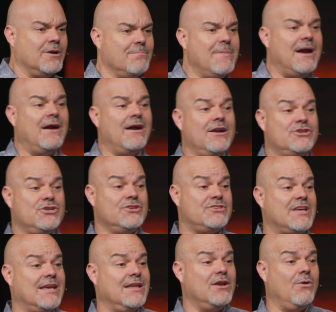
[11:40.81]
in a marriage and you
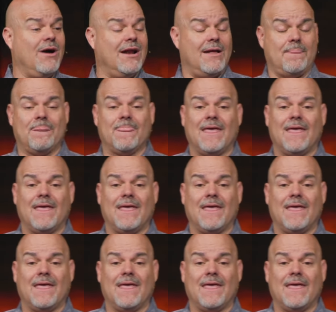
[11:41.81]
say, you know what?